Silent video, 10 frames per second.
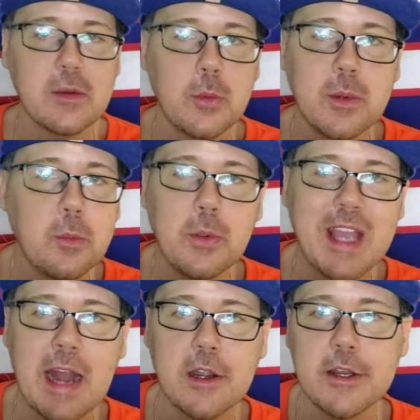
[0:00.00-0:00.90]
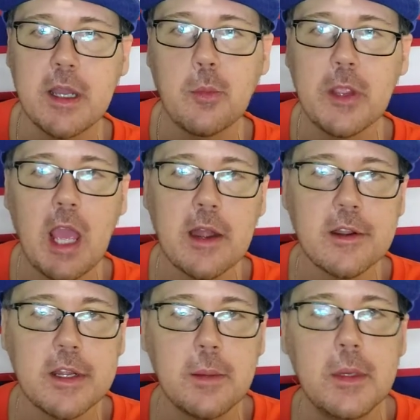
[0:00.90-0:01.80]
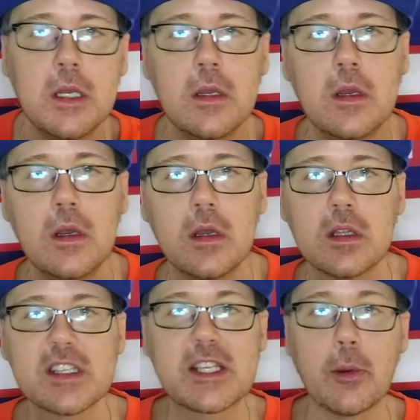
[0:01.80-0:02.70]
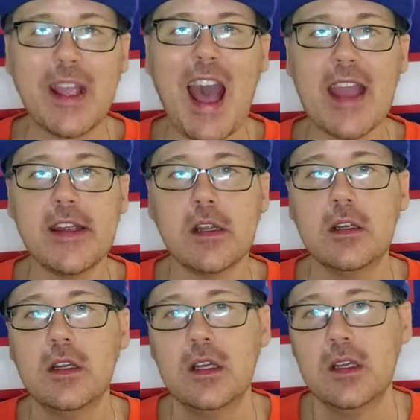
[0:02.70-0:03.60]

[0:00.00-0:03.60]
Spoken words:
hurry up. Let's see what we got here.